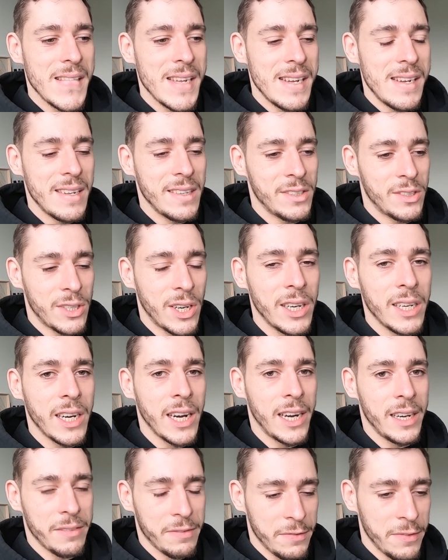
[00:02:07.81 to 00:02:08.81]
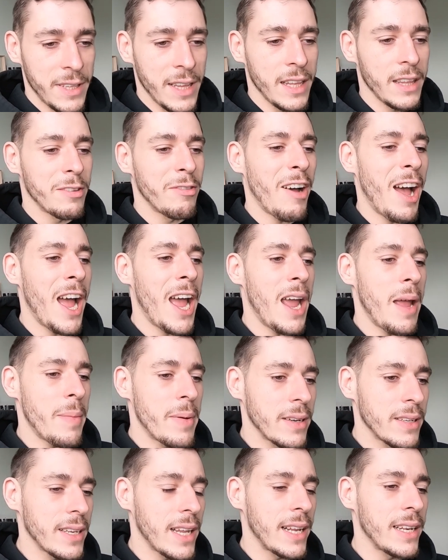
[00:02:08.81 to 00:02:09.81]
uh, start kind of feeling the
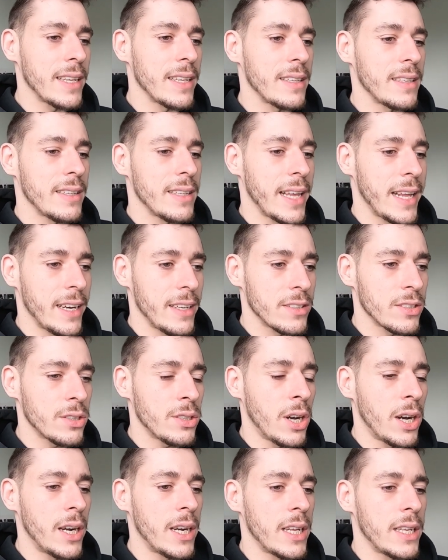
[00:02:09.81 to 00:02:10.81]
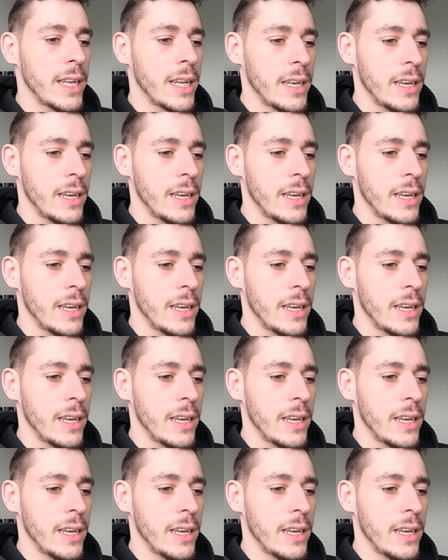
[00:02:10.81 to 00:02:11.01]
vibe and, and getting started.